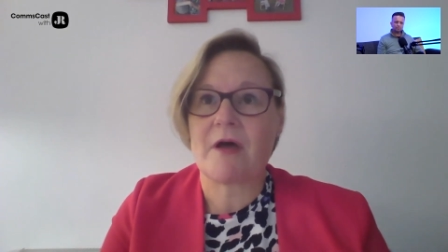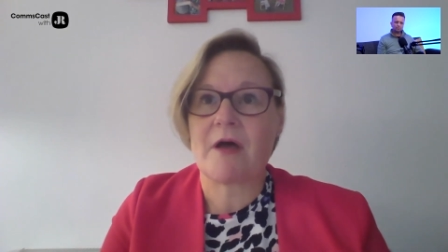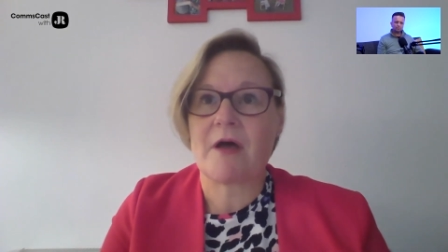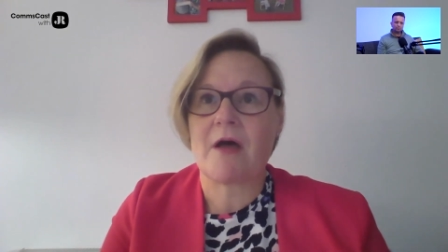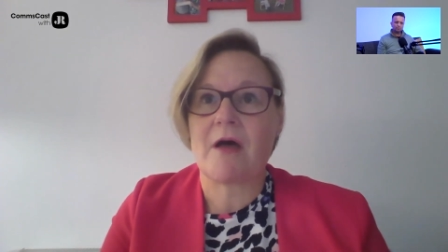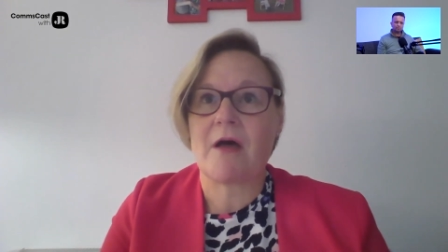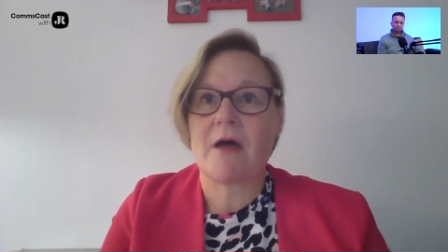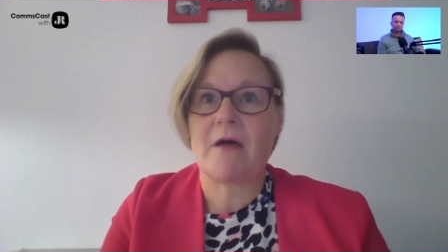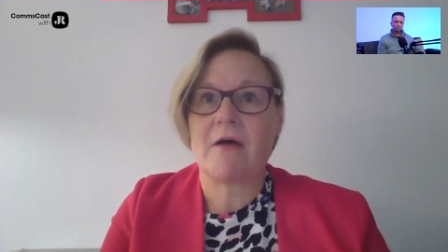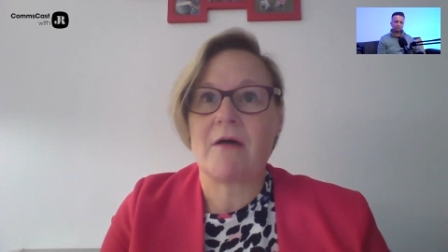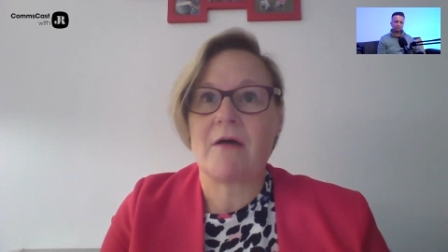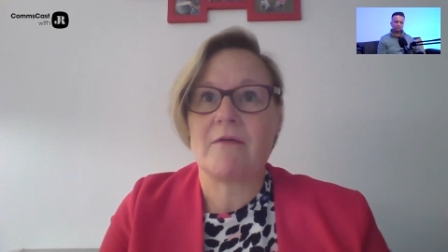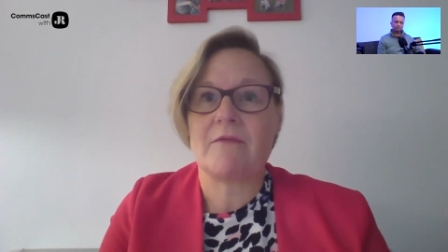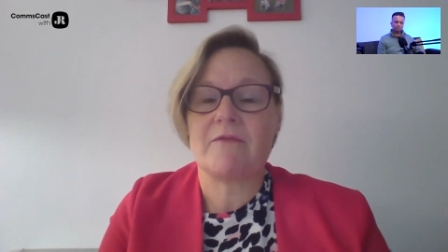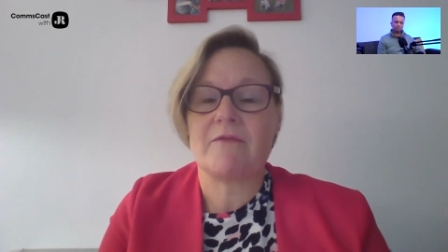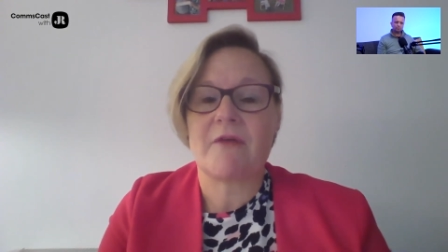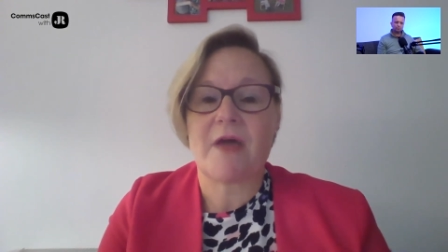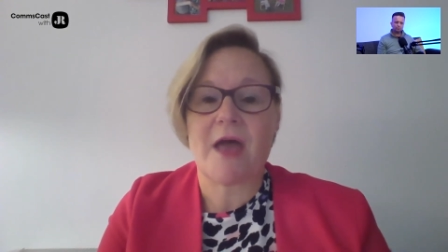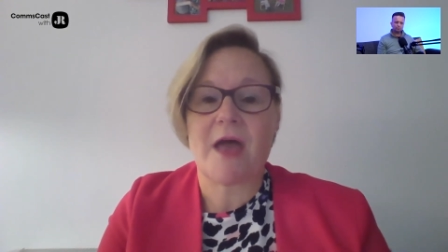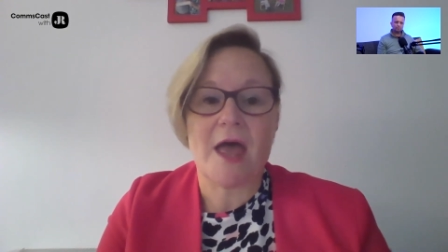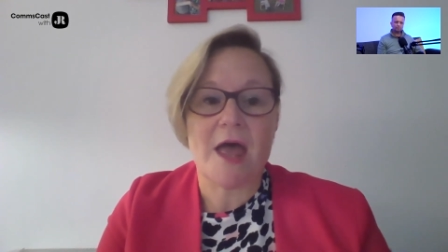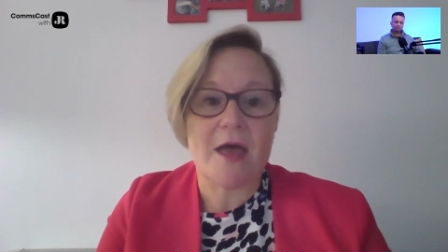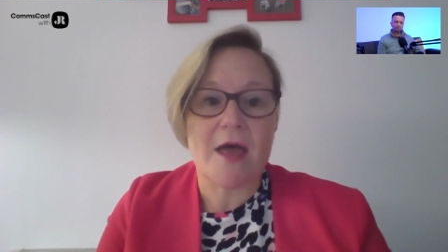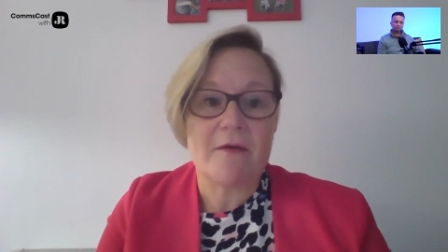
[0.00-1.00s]
of
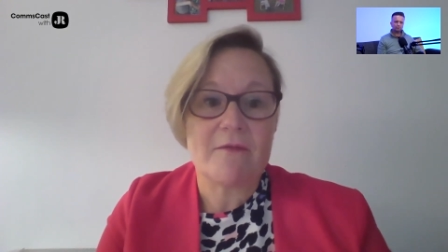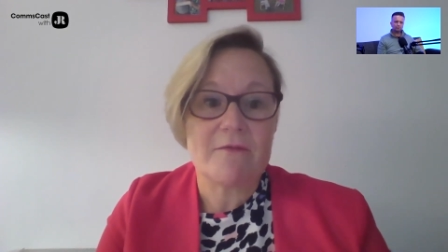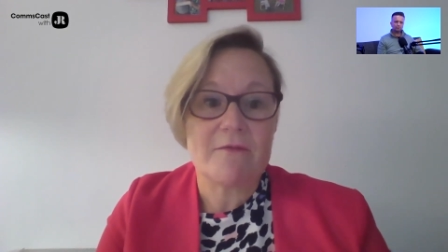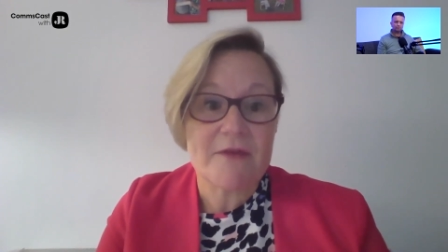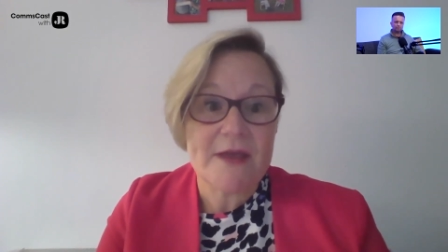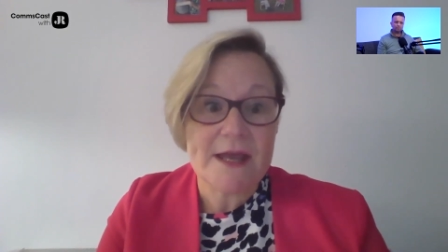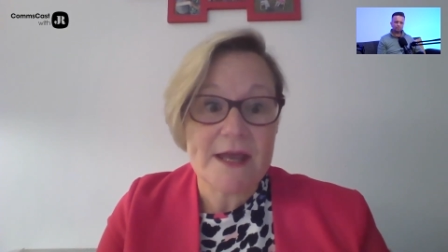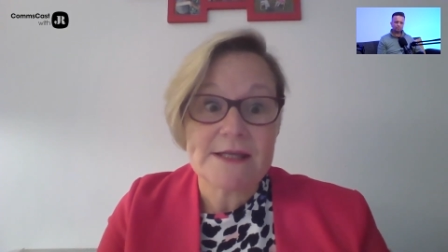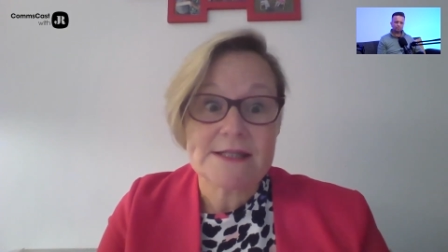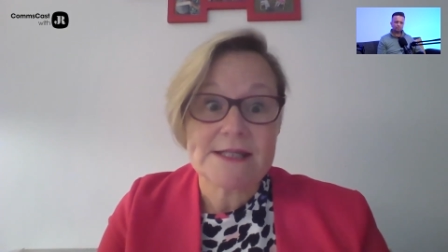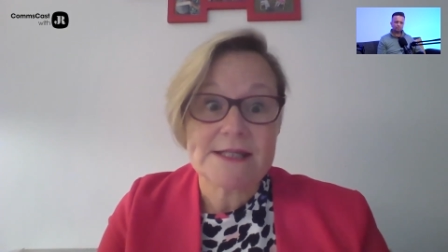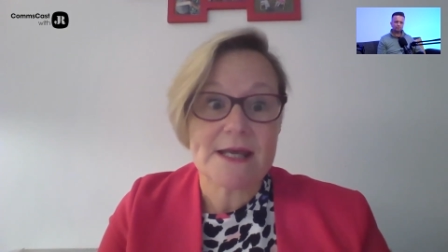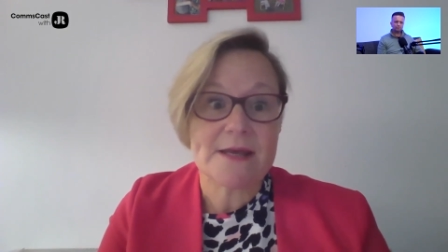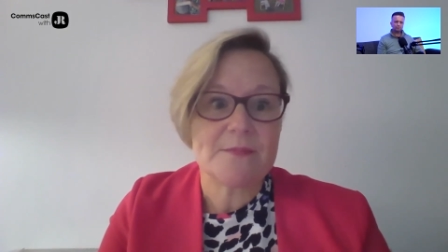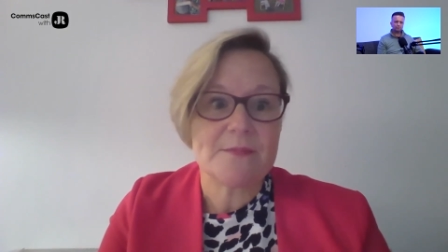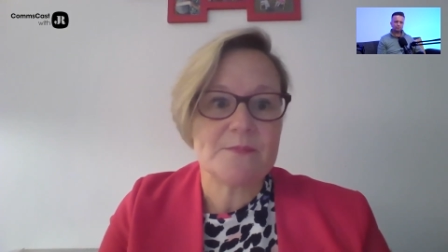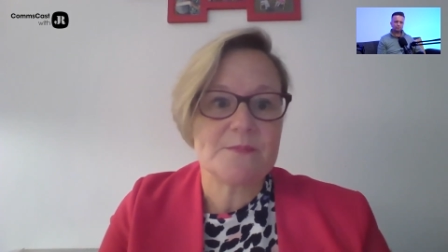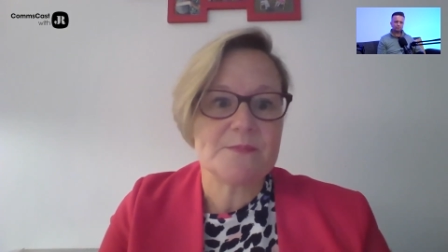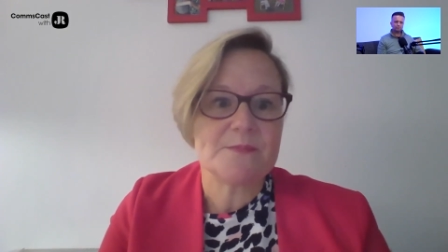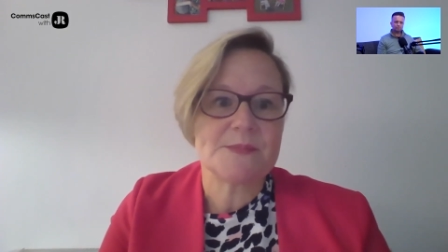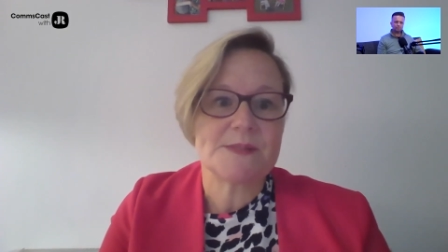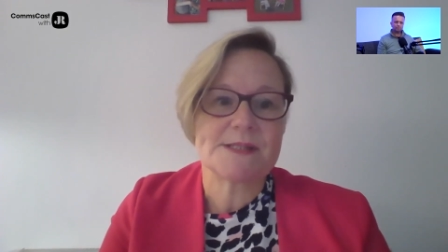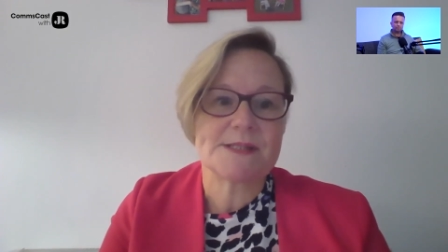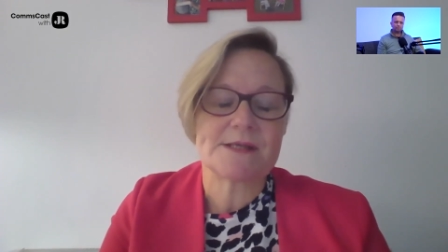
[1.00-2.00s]

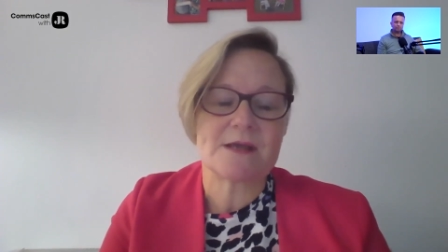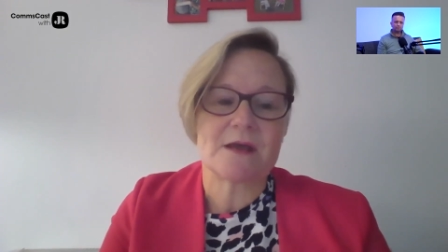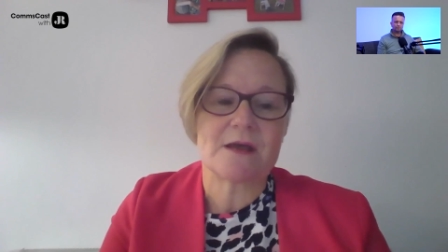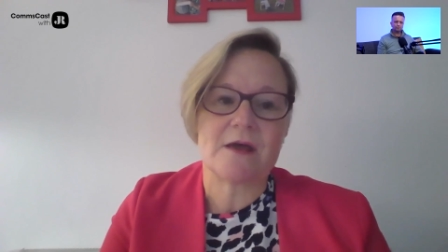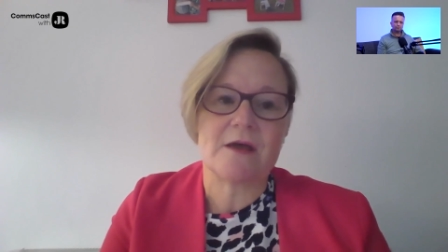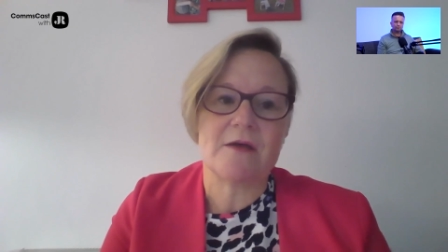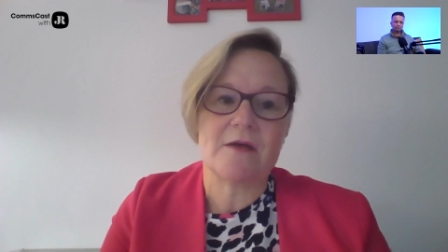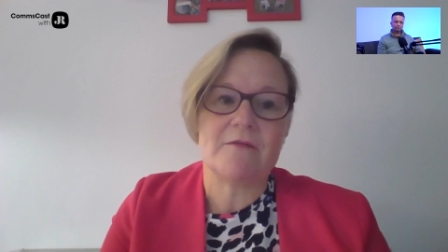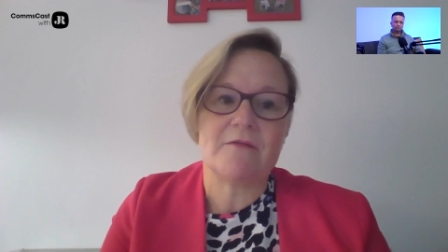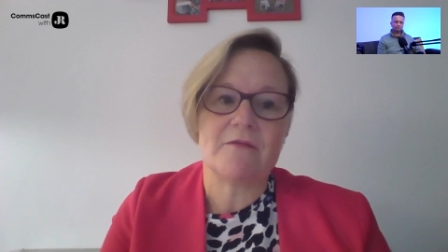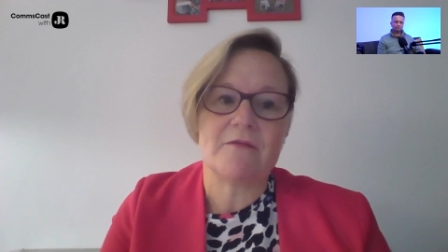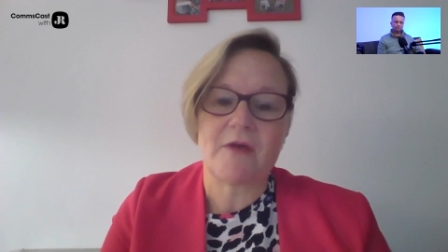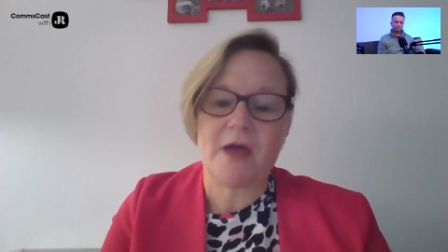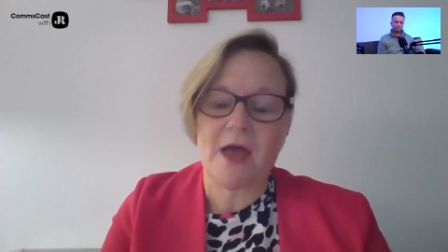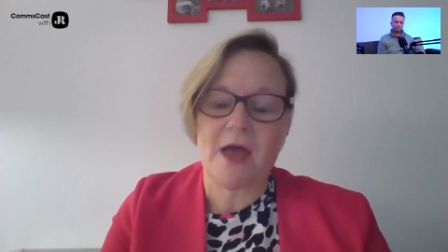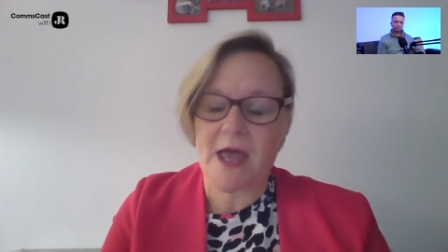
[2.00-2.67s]
victims of